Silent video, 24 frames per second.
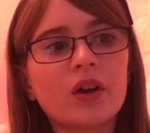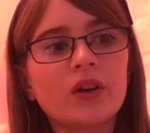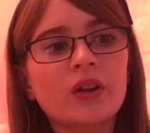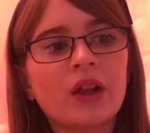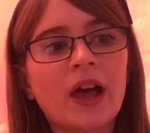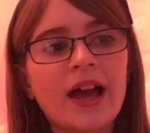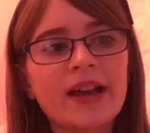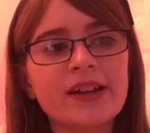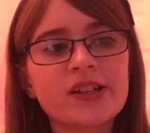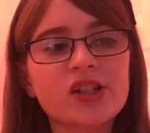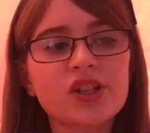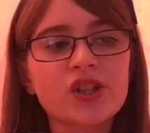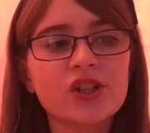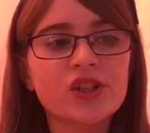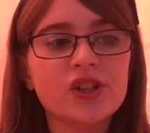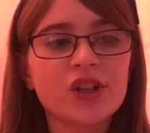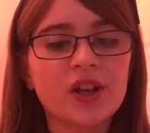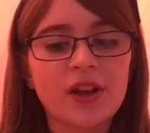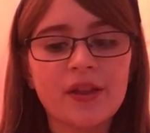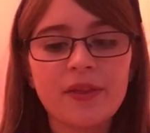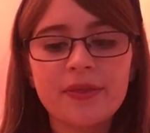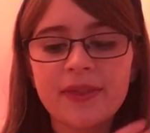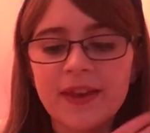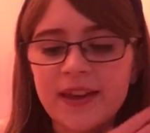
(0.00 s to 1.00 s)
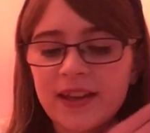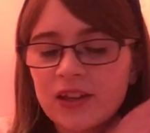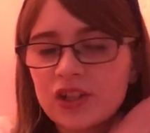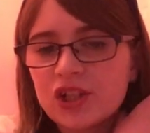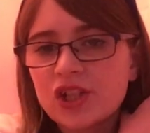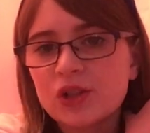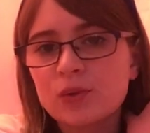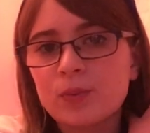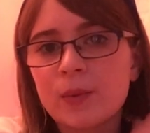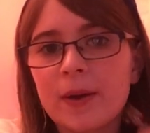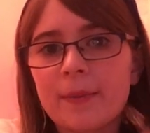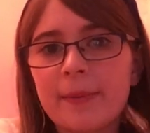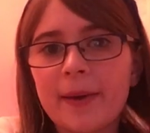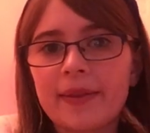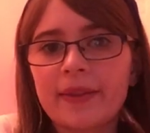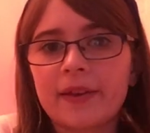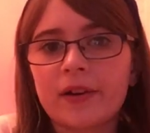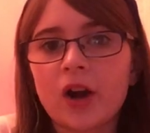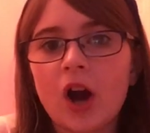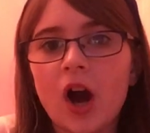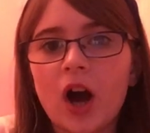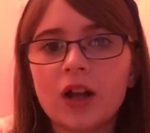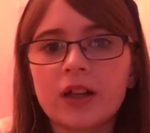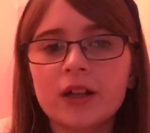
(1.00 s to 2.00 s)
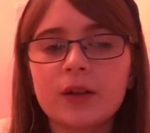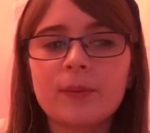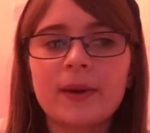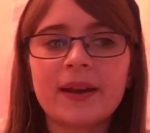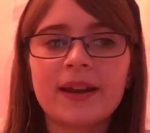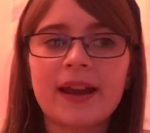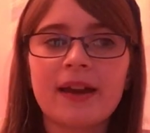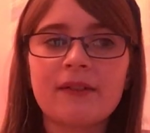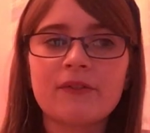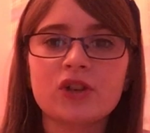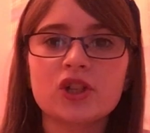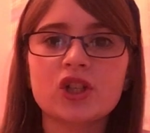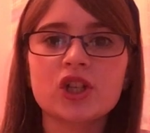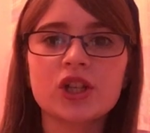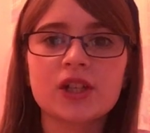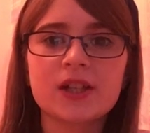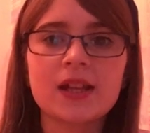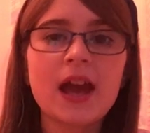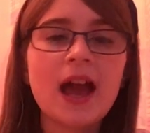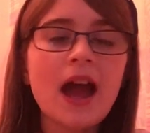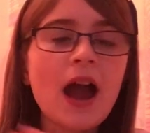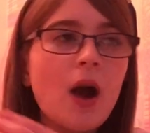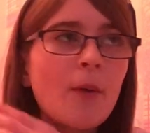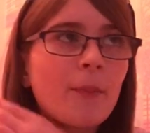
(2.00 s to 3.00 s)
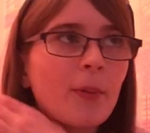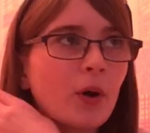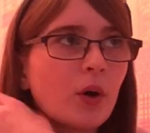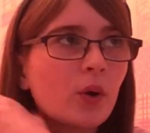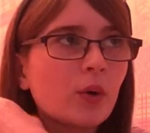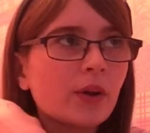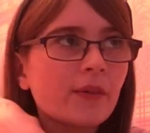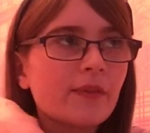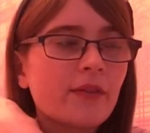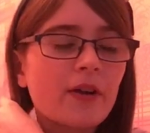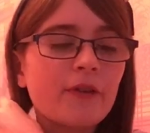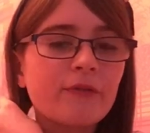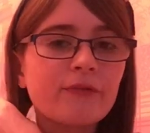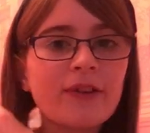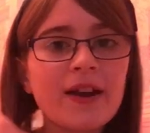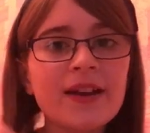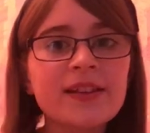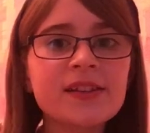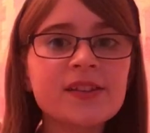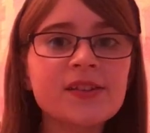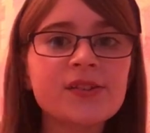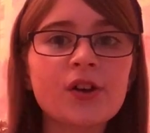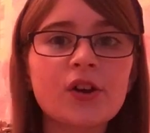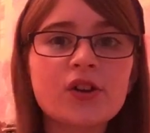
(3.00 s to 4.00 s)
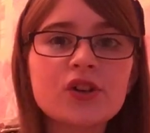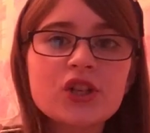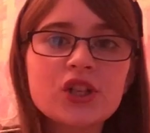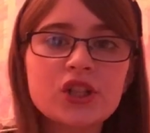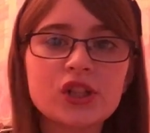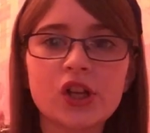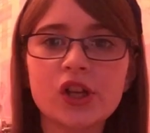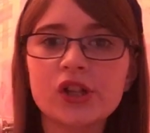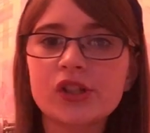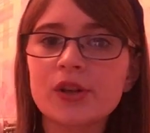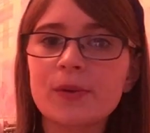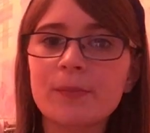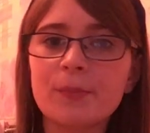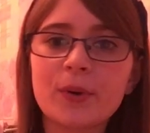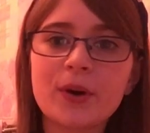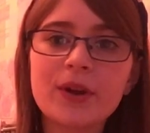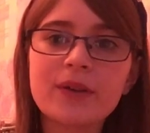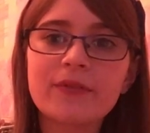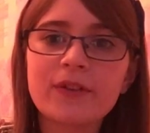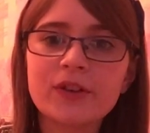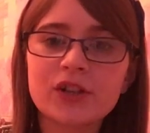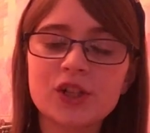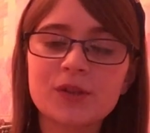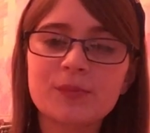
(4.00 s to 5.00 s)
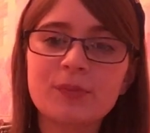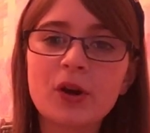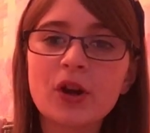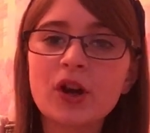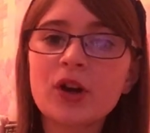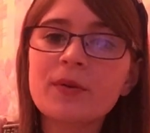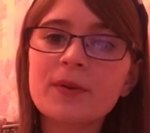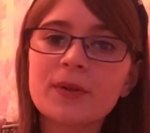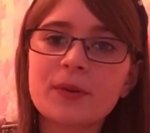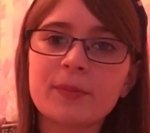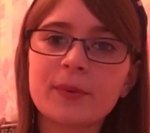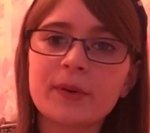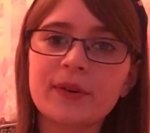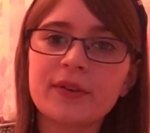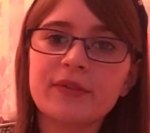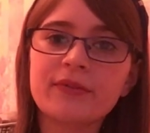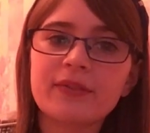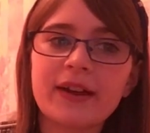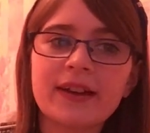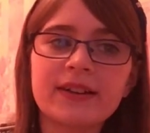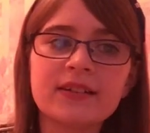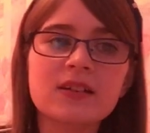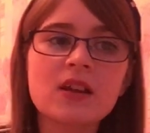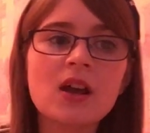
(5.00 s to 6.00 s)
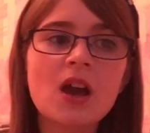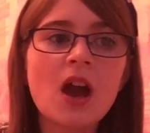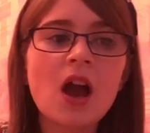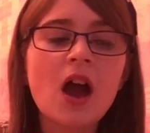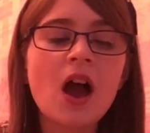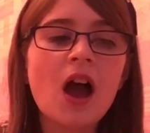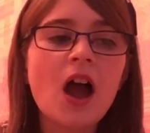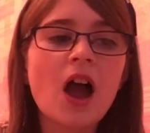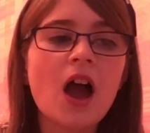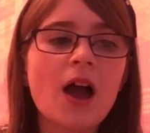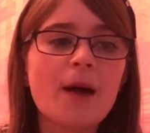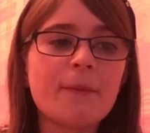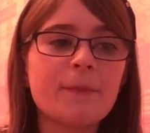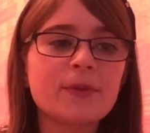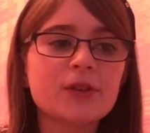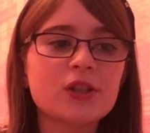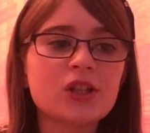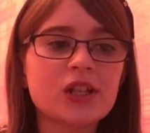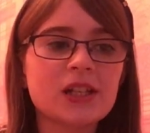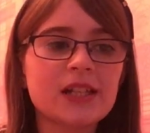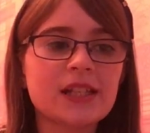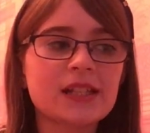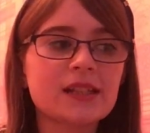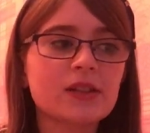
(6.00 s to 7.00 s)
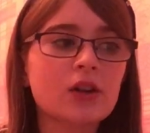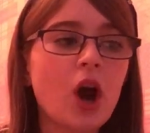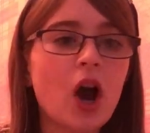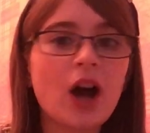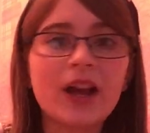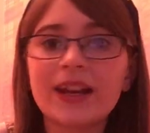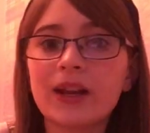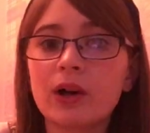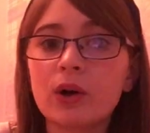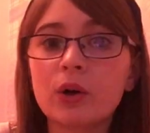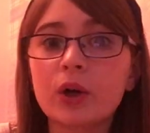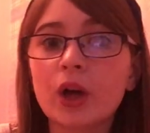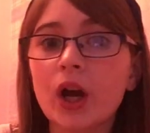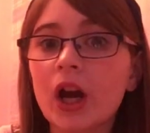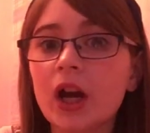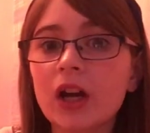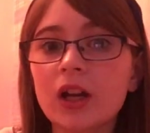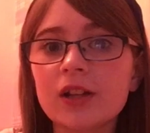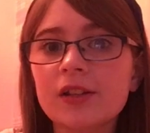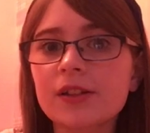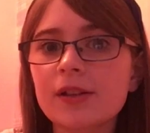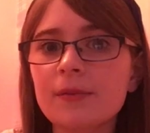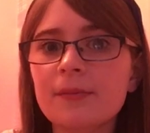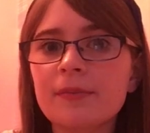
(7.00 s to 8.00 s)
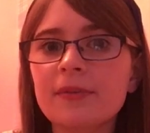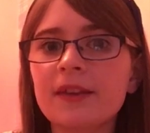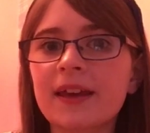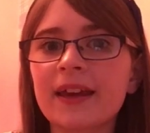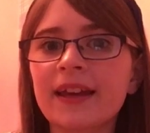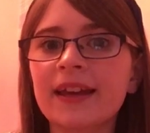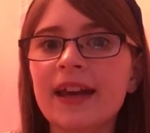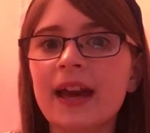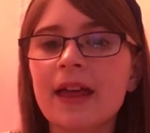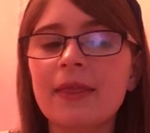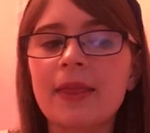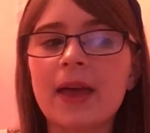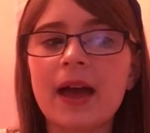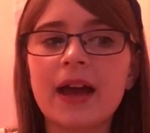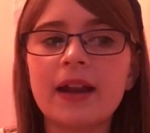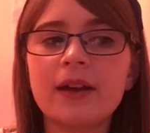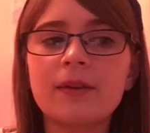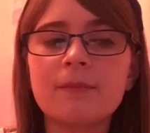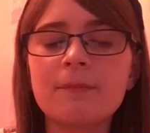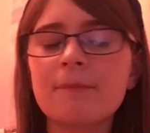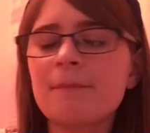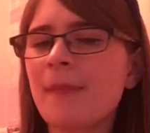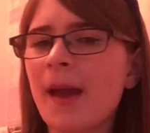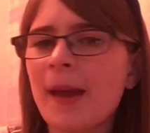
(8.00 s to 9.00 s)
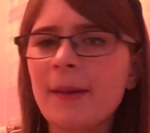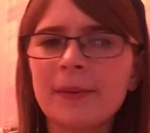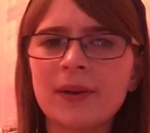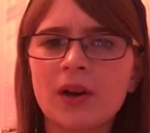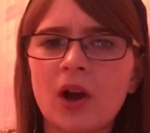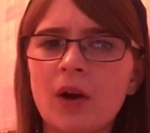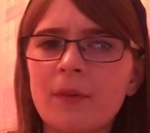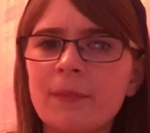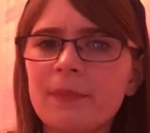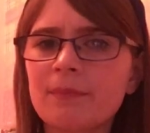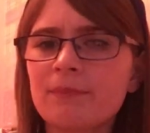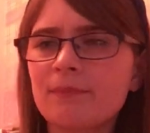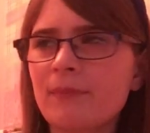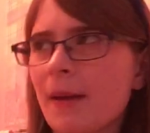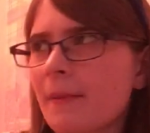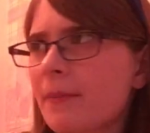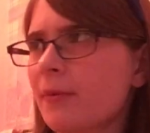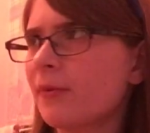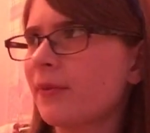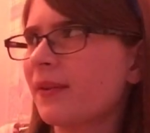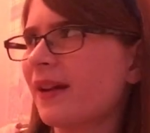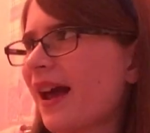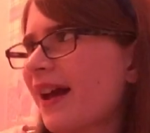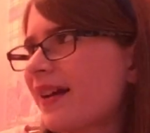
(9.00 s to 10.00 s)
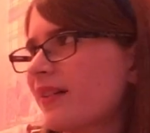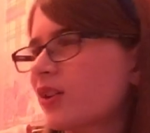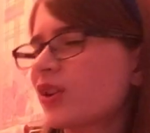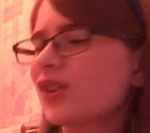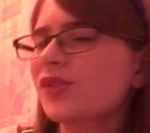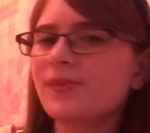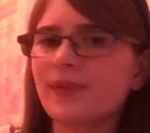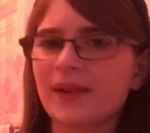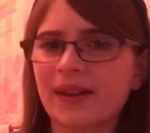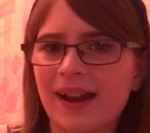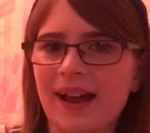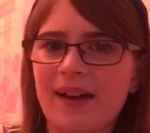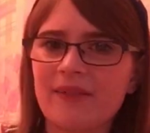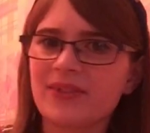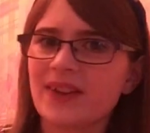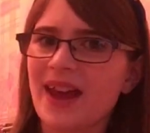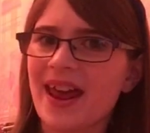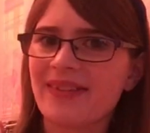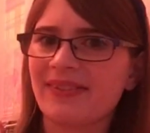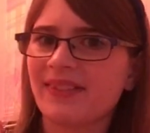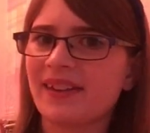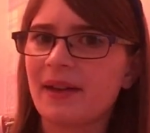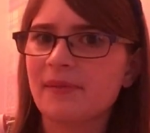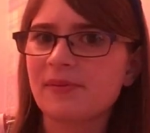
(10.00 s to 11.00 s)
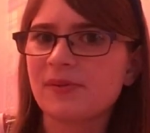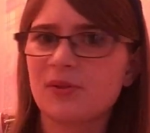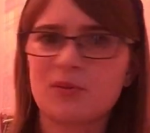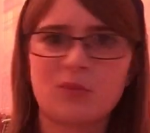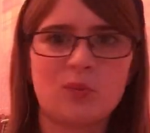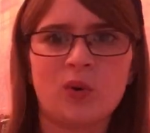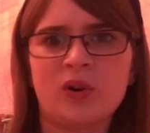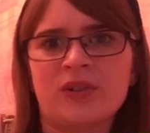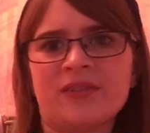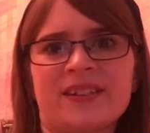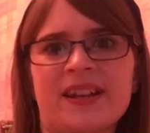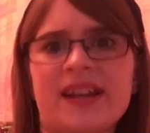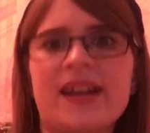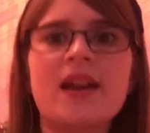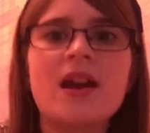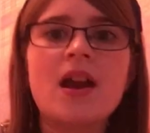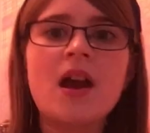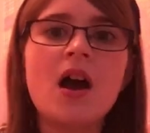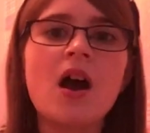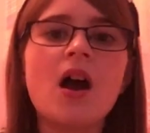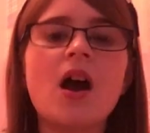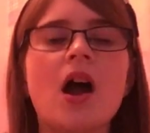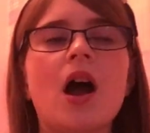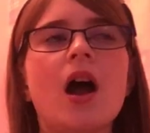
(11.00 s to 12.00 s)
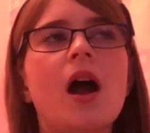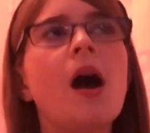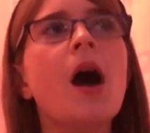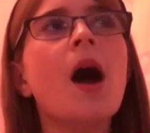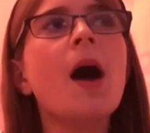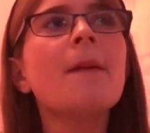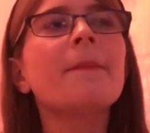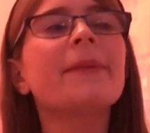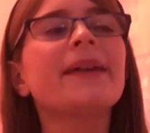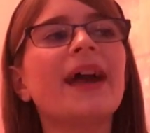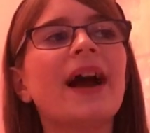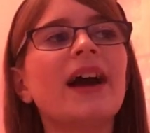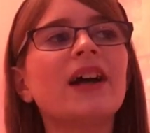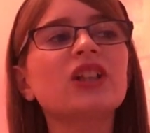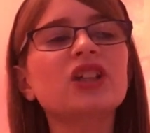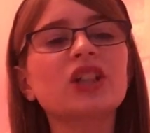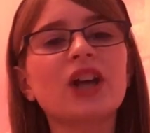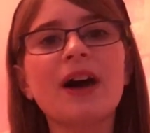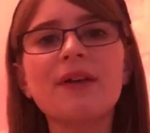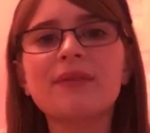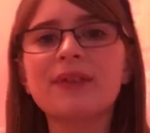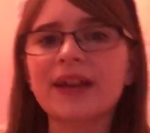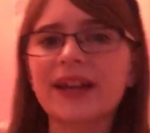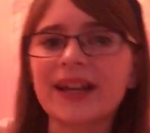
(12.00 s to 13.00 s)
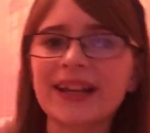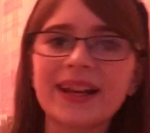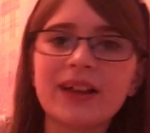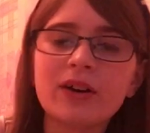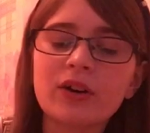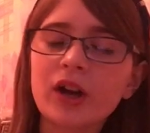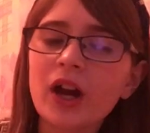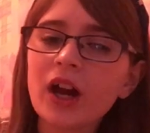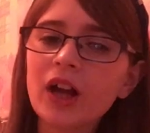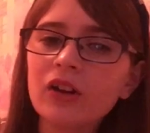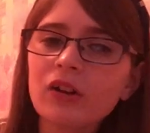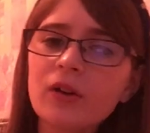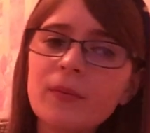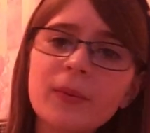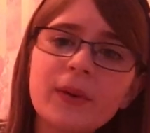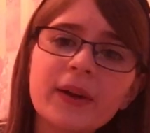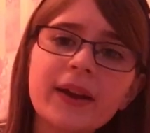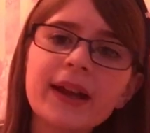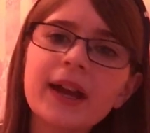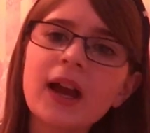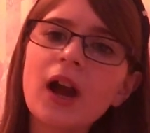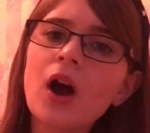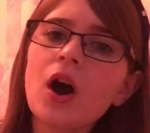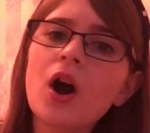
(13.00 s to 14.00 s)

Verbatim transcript: like she's gonna think she's way better than Carly whenever she's but all of her friends is gone she's lost her boyfriend she's broke up with her boyfriend um she's got a little girl or something and then maybe not maybe we're not because we can actually end the episode one day uh, but yeah she'll have like a little girl or boy